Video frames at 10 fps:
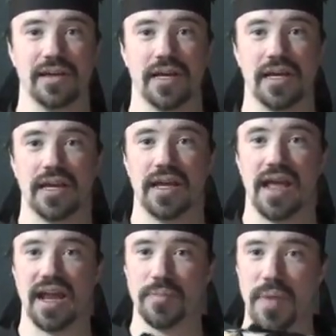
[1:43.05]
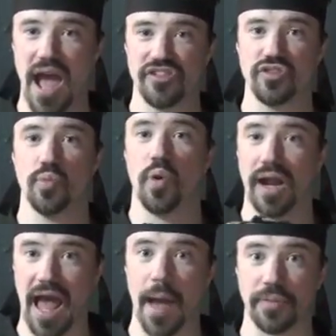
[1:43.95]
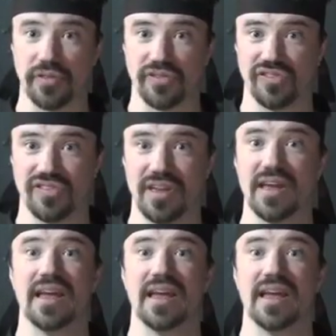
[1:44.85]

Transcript: And imagine what happens